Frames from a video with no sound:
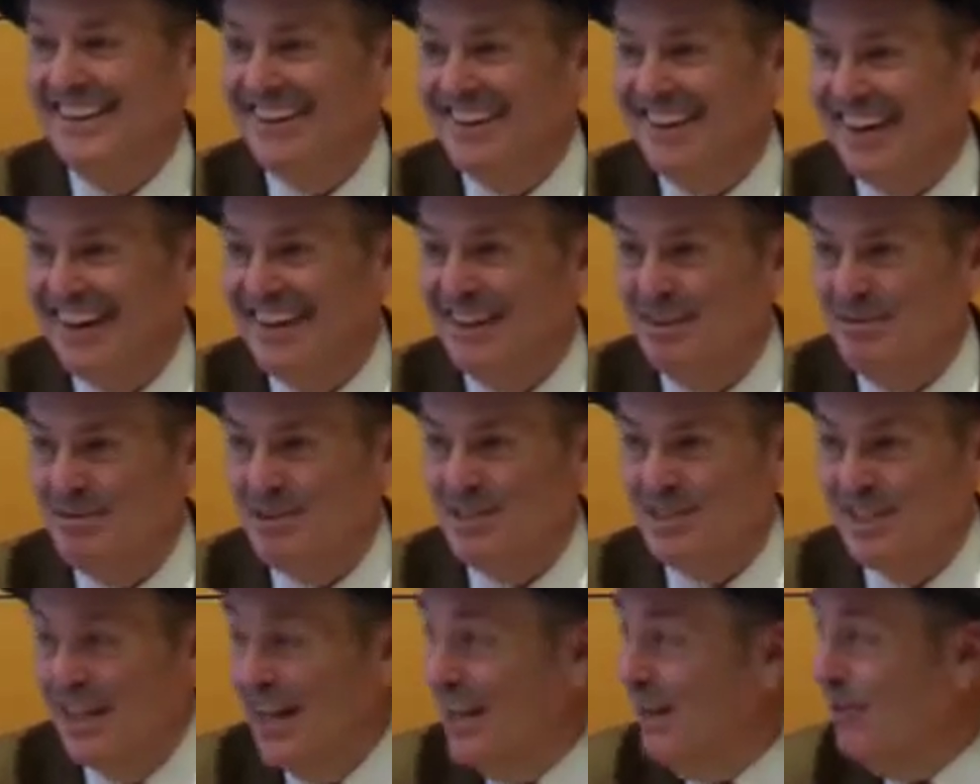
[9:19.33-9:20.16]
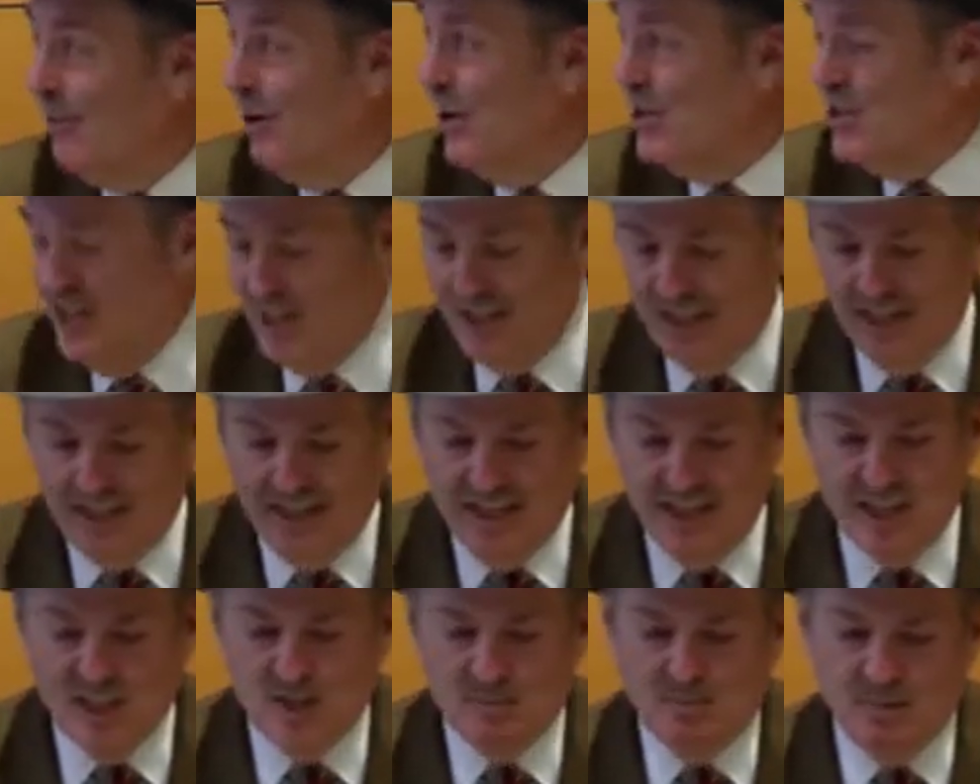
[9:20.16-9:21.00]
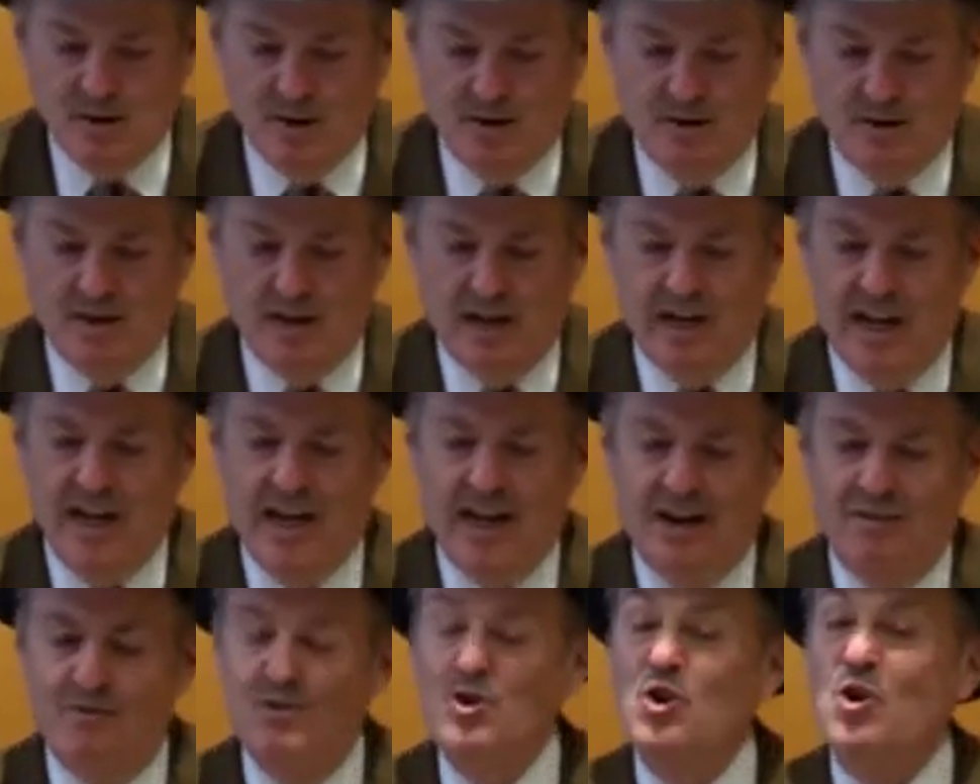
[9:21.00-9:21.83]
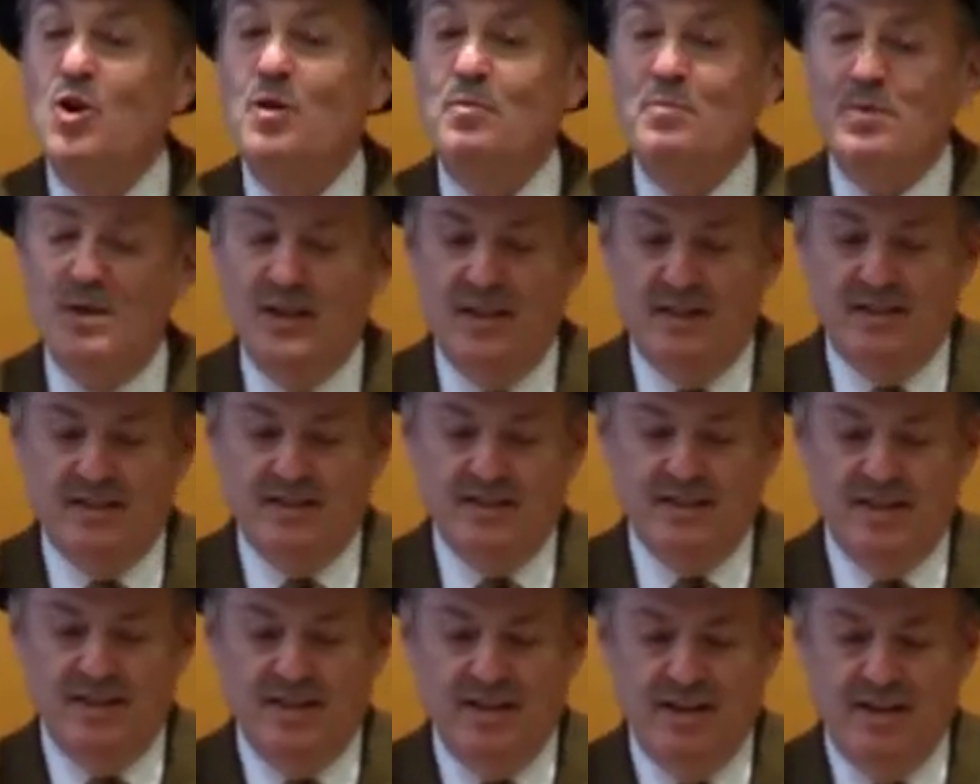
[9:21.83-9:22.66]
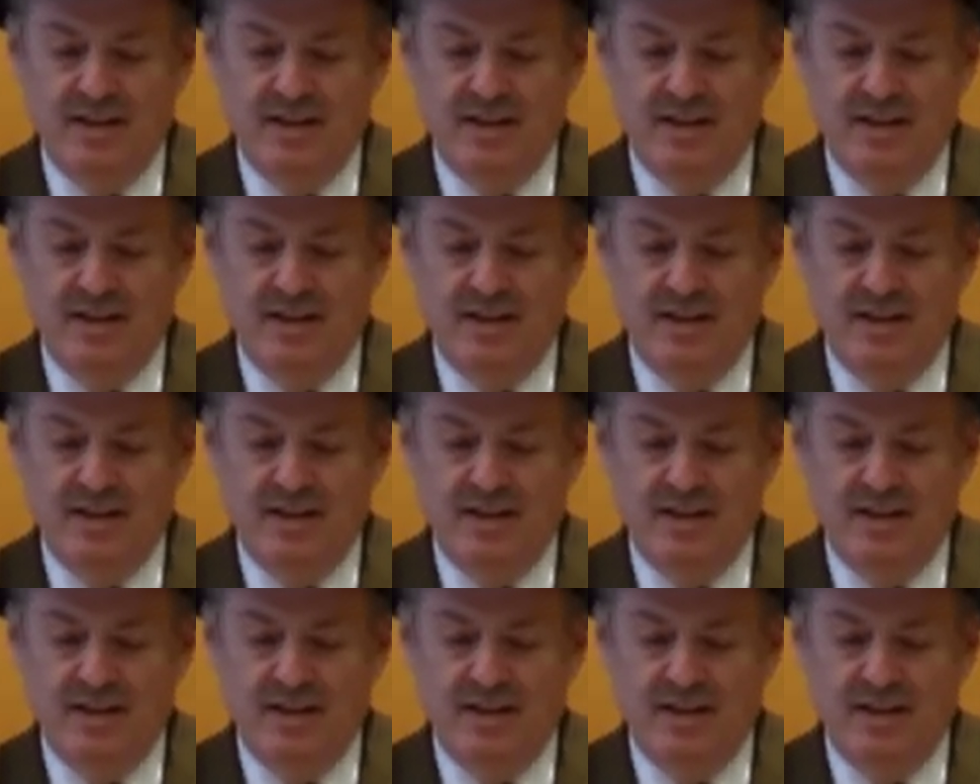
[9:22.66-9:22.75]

And it was a lot of Argentinians, but a lot of Europeans.